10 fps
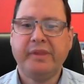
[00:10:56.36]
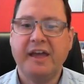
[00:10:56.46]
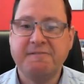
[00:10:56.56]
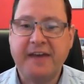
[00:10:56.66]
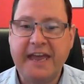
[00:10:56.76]

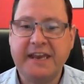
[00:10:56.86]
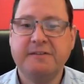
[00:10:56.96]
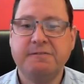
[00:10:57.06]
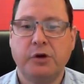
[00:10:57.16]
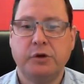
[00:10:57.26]
If any
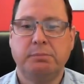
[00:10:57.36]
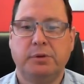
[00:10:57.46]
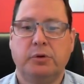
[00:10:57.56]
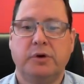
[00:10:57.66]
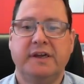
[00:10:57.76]
of your
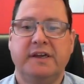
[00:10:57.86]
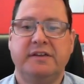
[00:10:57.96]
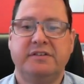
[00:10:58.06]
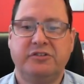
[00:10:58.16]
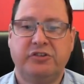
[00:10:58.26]

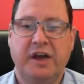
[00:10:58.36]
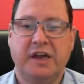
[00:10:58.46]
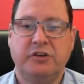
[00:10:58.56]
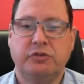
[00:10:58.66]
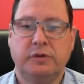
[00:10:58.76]
employees
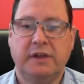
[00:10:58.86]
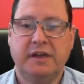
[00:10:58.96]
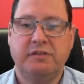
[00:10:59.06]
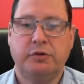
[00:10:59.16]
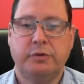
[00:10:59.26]
change or
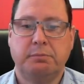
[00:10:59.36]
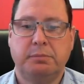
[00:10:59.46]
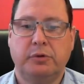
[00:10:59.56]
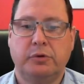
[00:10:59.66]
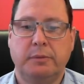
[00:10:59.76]
leave your
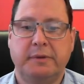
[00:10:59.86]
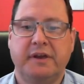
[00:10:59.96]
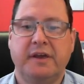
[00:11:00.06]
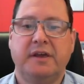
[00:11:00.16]
employment,